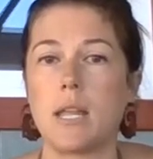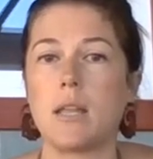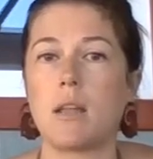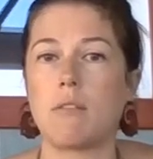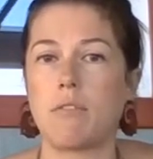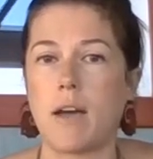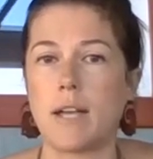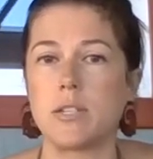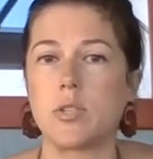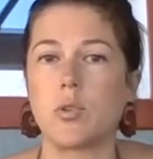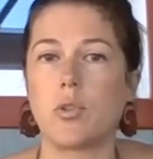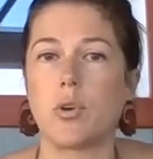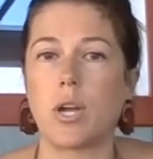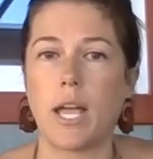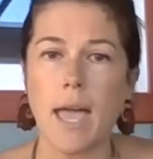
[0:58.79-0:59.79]
enough
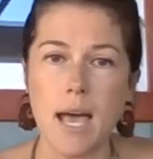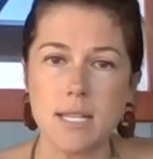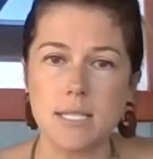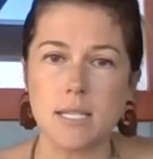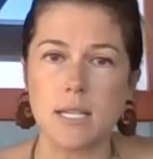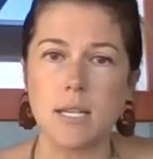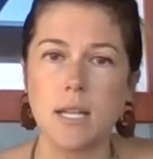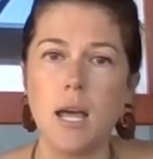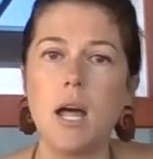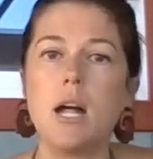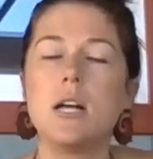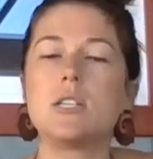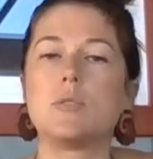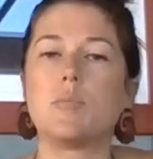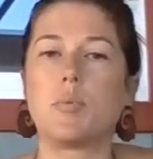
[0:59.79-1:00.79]
hydrochloric acid
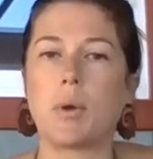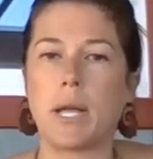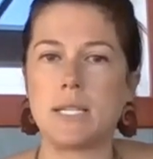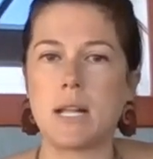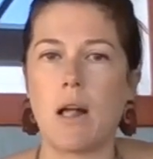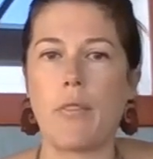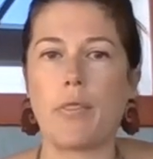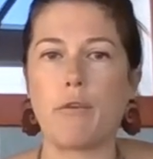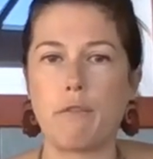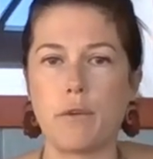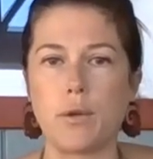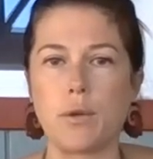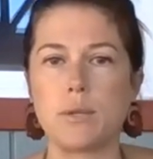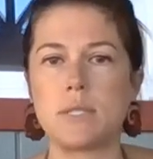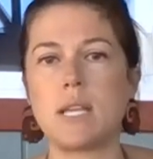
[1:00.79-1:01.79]
to break down the
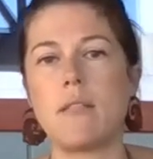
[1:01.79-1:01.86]
foods.